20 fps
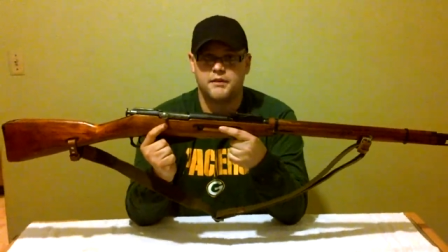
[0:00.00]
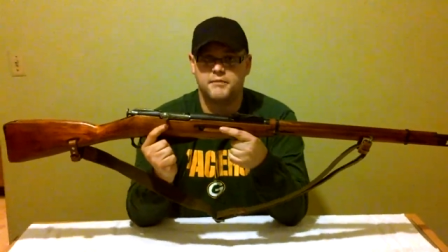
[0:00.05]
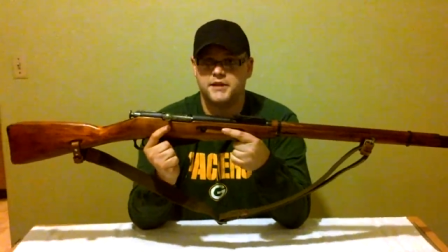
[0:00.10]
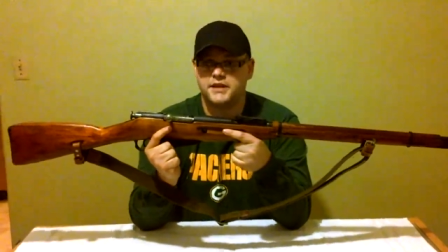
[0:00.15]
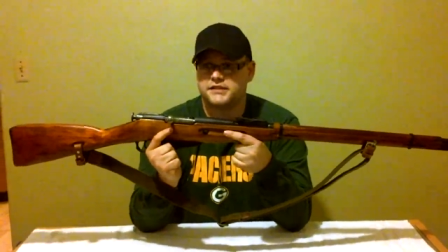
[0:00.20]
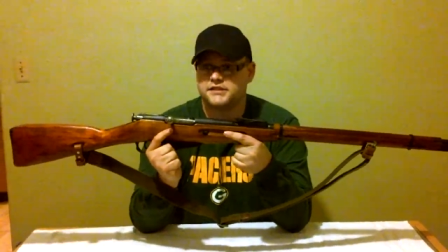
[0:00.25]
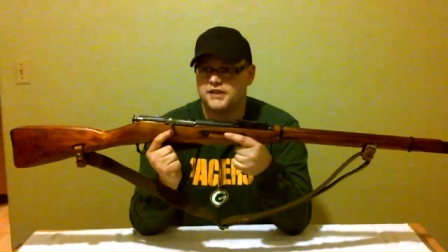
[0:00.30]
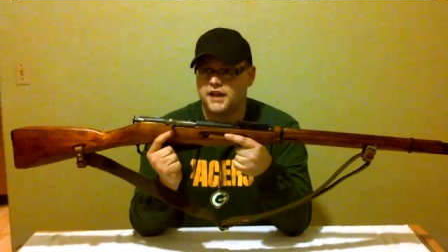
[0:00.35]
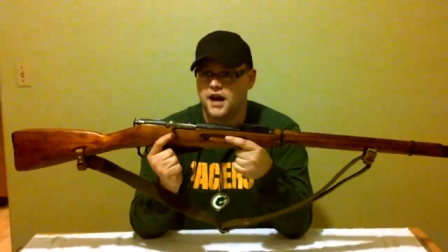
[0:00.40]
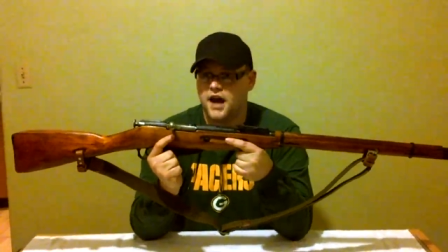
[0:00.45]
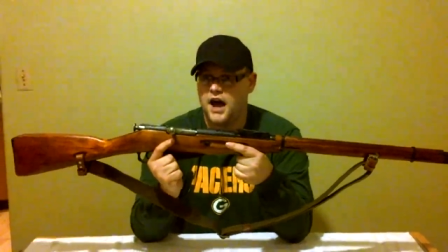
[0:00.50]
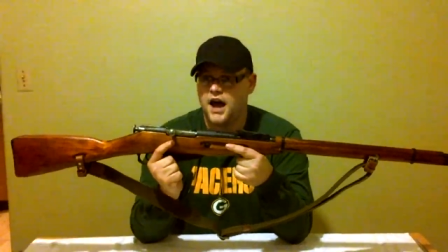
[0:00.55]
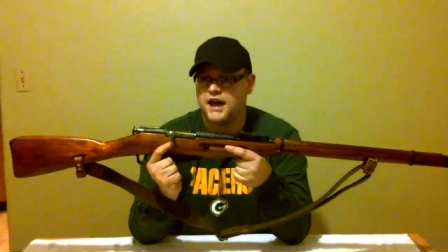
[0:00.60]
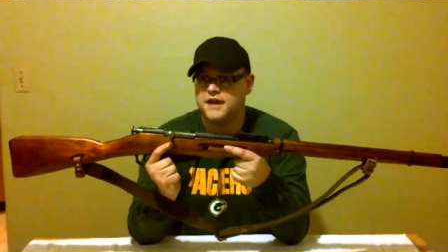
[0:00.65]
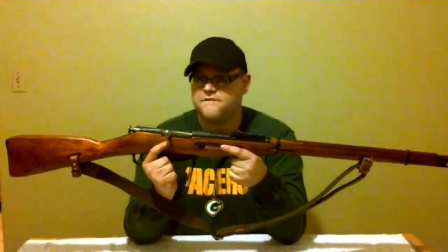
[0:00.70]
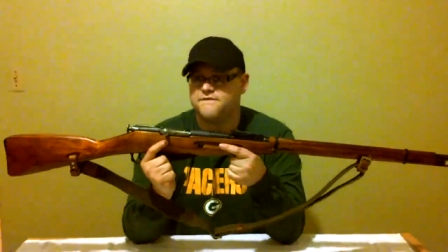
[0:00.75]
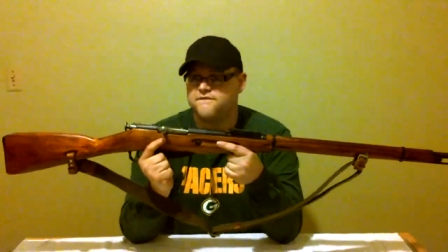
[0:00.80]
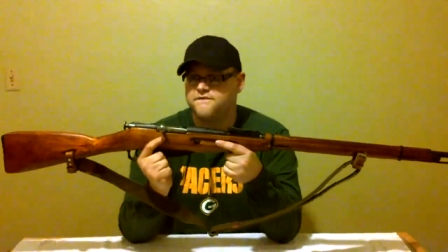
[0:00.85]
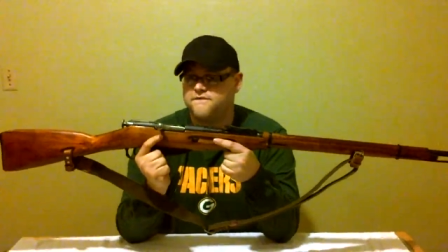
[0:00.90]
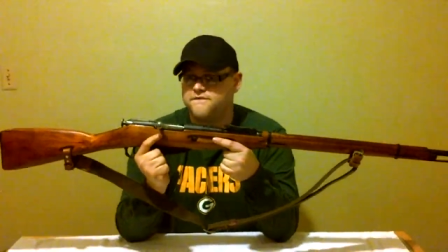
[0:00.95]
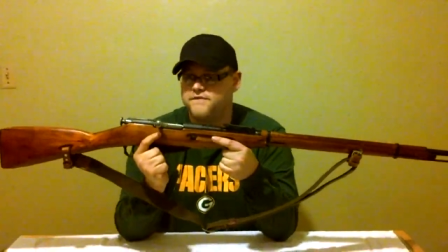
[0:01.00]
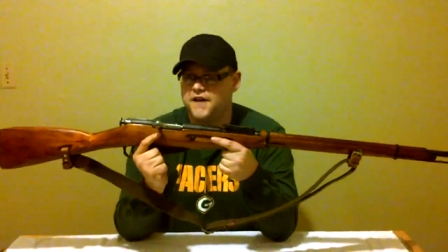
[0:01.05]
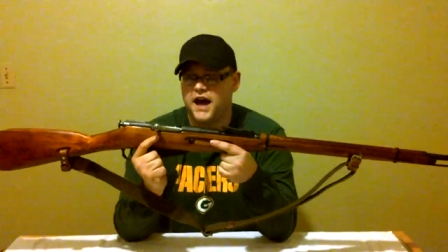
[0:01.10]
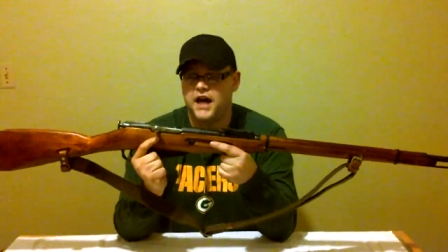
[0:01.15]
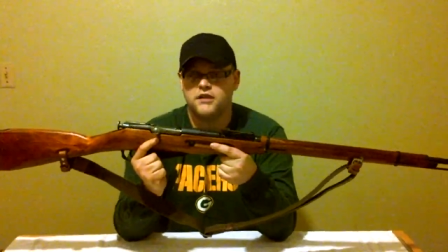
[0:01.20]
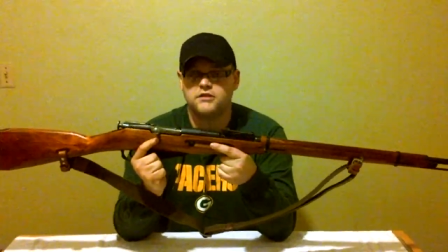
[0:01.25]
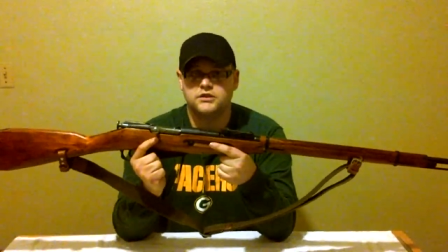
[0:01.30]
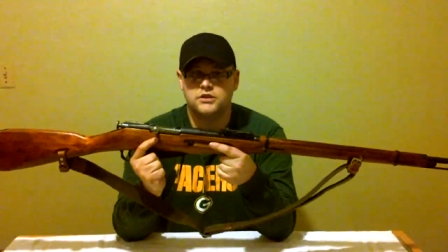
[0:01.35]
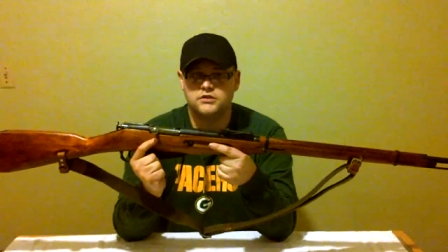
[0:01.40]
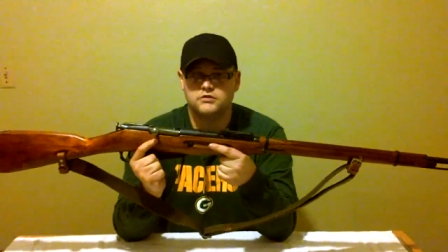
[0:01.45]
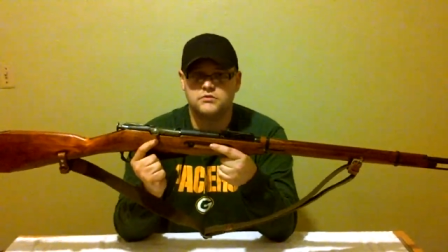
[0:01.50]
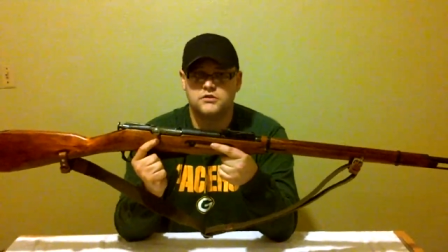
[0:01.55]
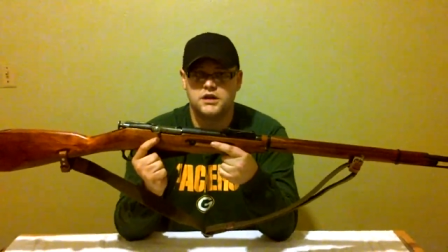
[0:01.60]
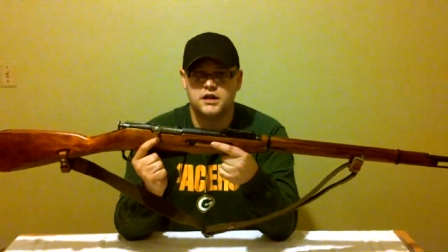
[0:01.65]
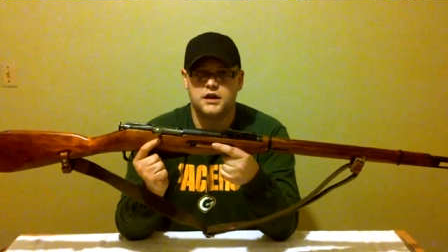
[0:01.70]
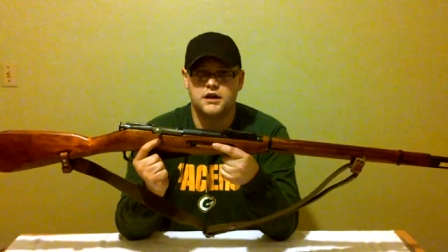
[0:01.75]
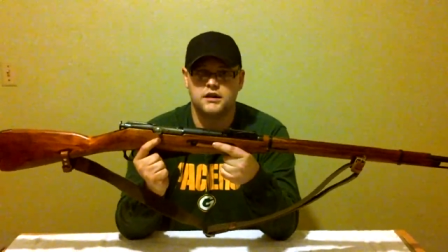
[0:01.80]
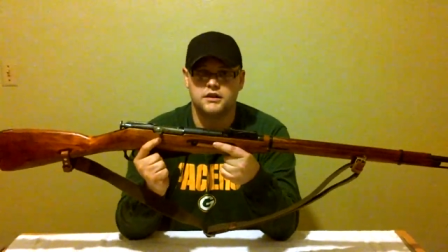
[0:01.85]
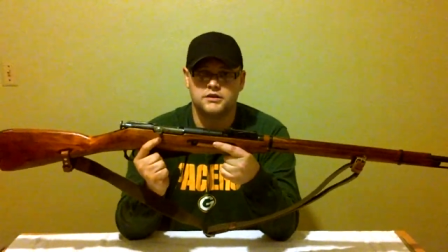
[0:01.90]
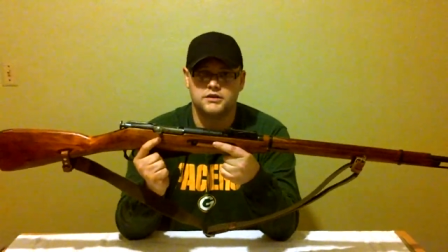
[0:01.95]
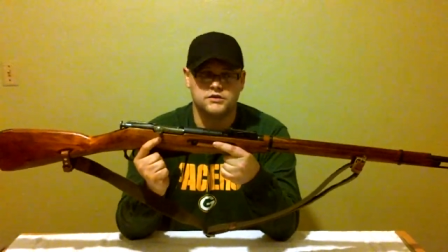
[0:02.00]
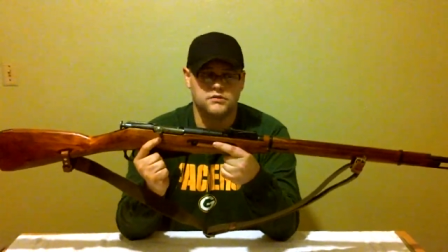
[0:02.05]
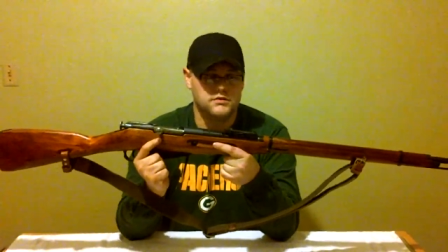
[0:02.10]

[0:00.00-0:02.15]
I mean, it's a high value gun.